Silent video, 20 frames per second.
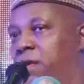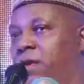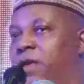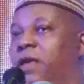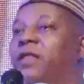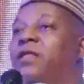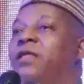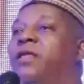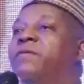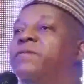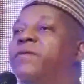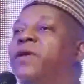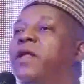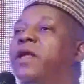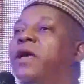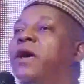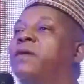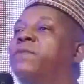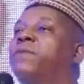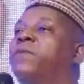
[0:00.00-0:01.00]
In this
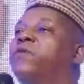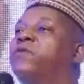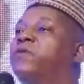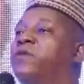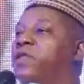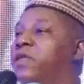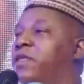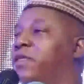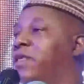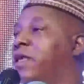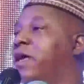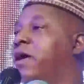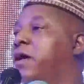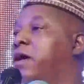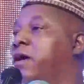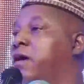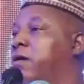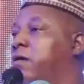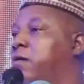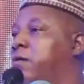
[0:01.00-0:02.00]
very unfortunate
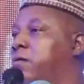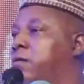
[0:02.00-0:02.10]
saga,